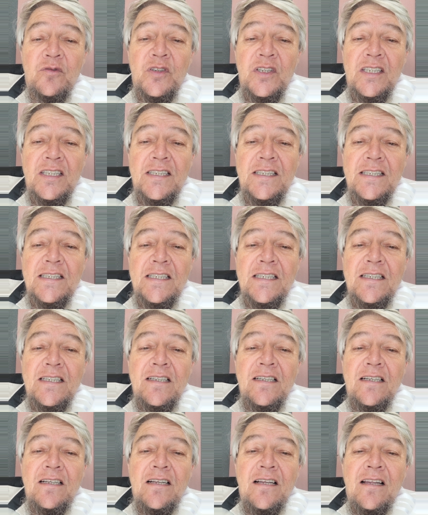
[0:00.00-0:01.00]
her,
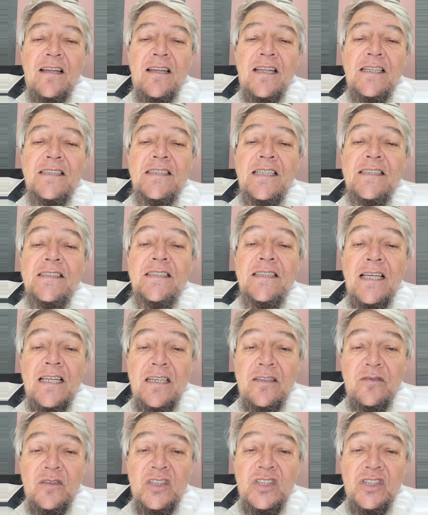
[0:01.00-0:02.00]
there's a
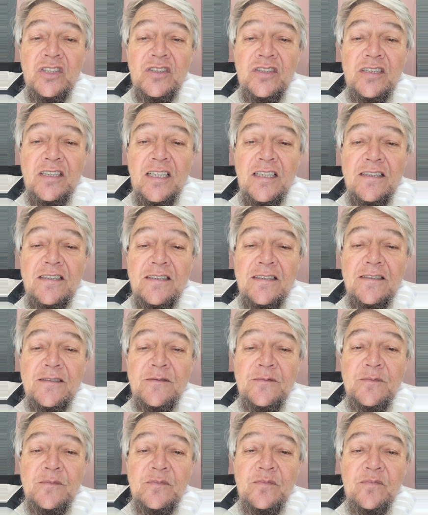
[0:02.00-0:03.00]
television set.
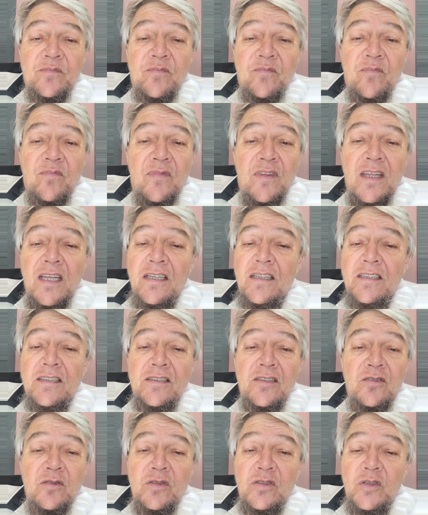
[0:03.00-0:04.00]
That is
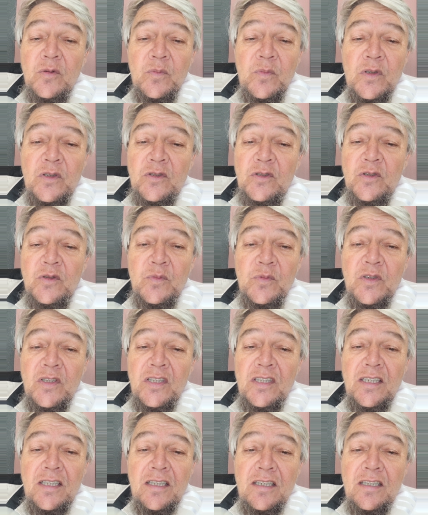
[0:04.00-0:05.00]
not supposed to
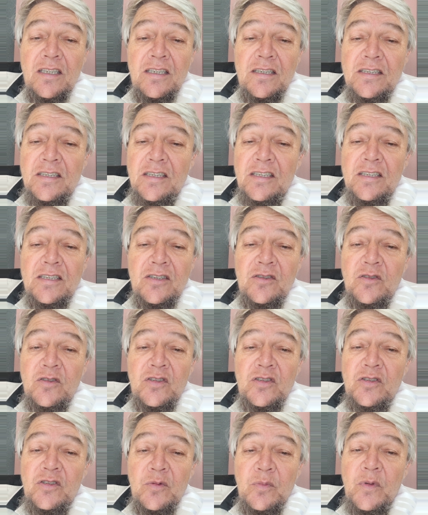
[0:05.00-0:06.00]
be. She's
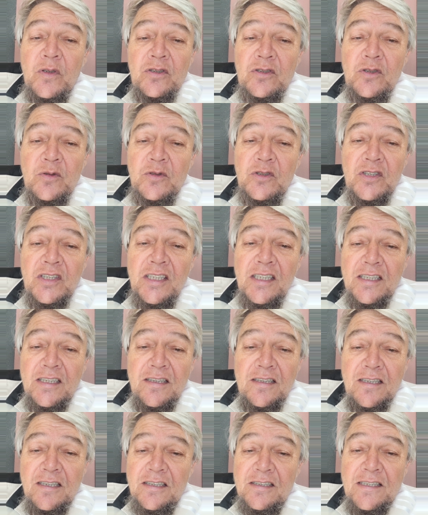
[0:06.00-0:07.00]
not supposed to see it.
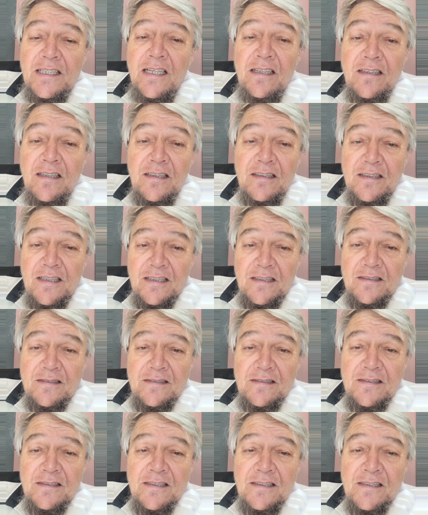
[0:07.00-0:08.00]
There's nothing there.
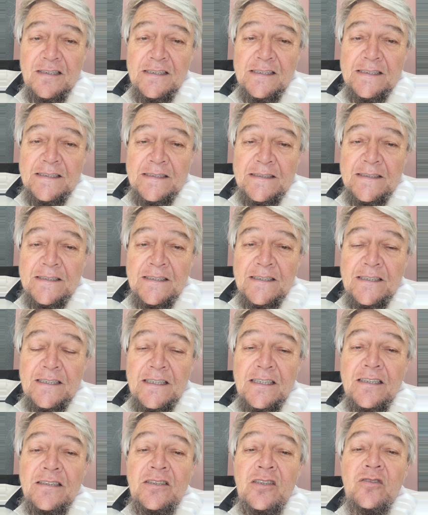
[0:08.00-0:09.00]

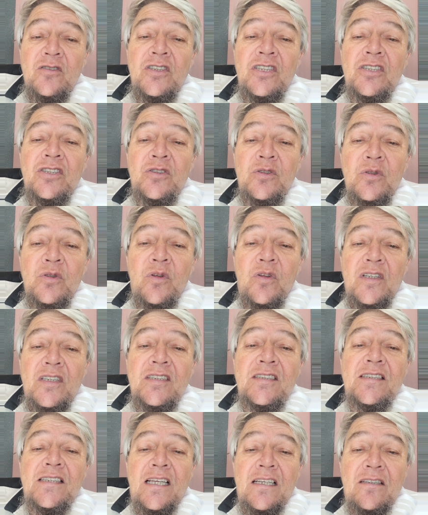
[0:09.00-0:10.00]
So she saw
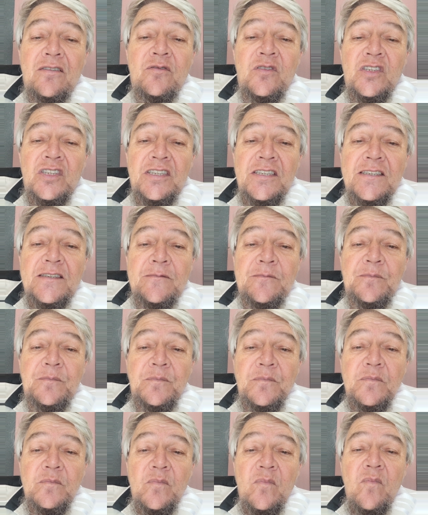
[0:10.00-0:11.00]
this television,
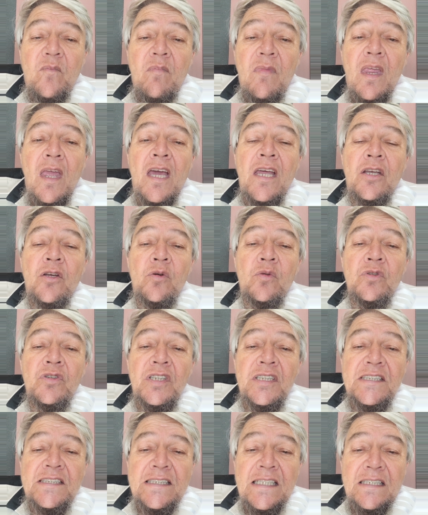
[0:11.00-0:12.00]
and on
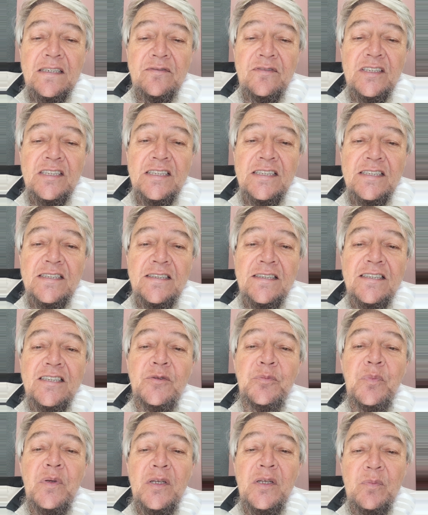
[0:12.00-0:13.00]
the television is
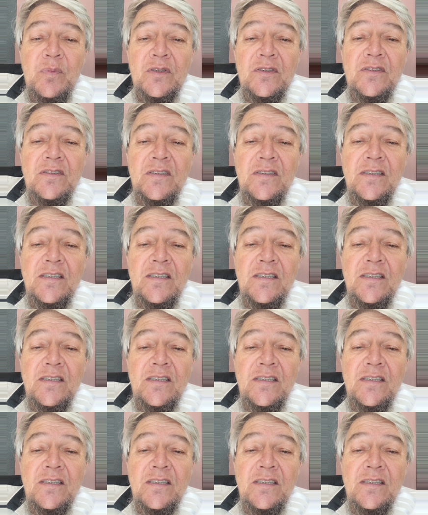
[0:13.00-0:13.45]
people,